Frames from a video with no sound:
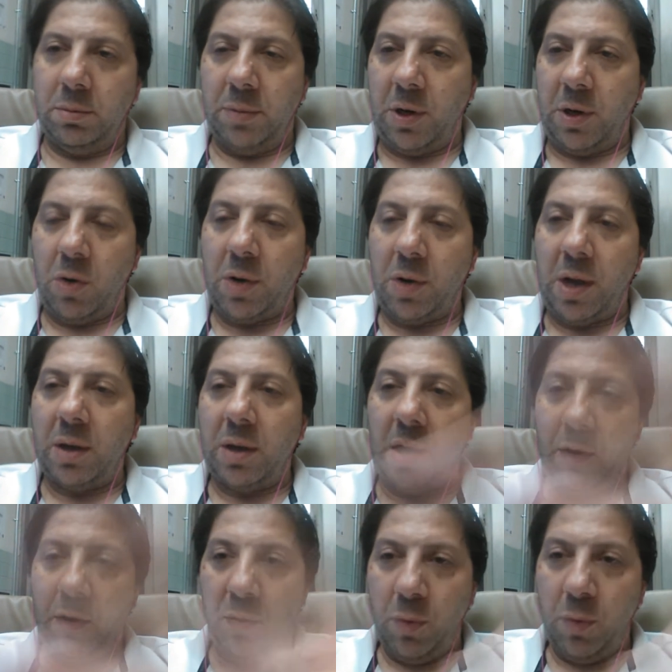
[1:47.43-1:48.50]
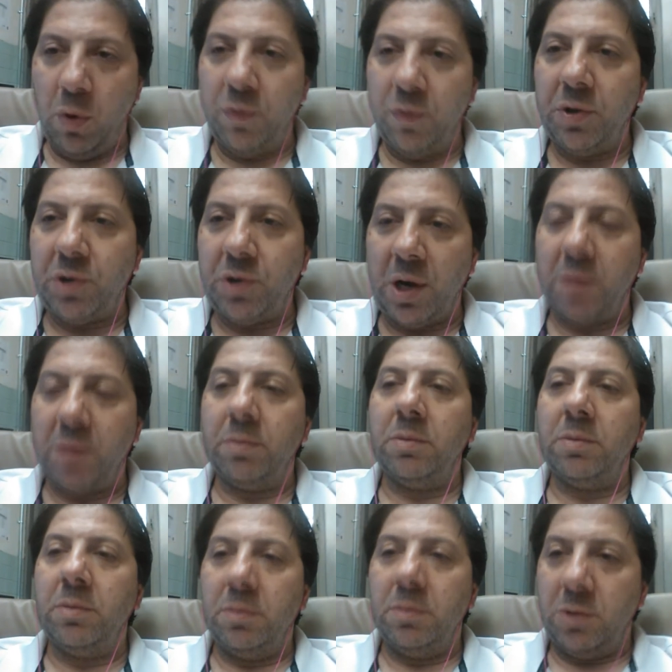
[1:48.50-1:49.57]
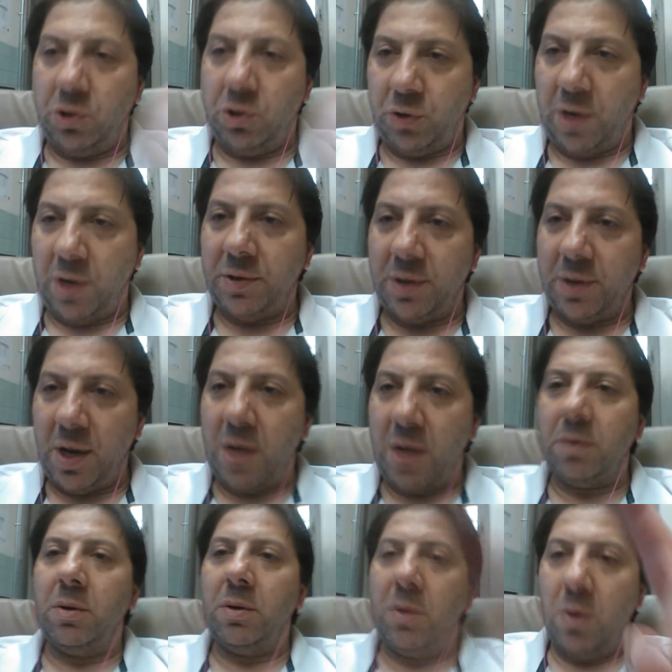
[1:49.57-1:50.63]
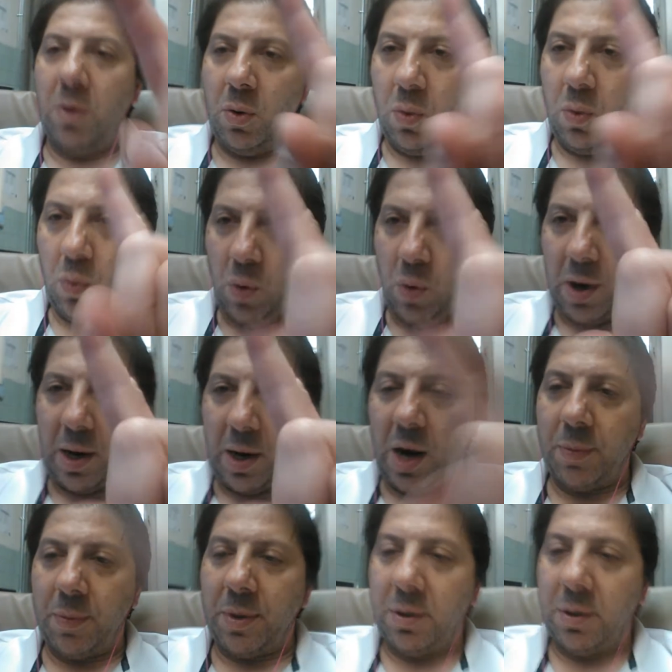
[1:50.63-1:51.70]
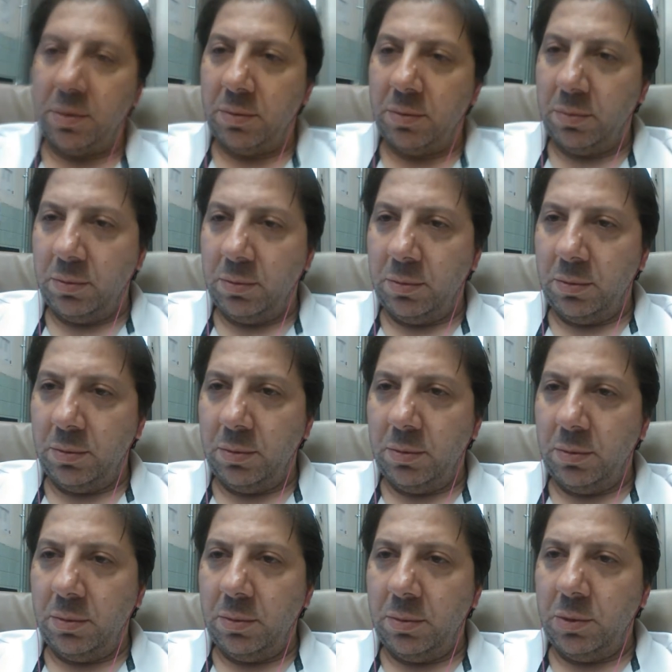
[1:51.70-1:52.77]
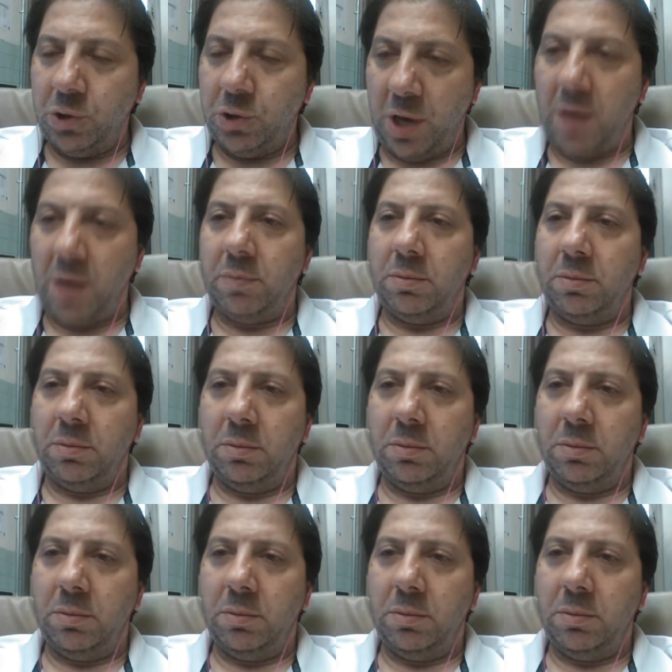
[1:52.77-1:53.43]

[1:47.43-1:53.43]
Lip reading: I'm like, okay, I remove the jam. She tries it again. One copy. Jam.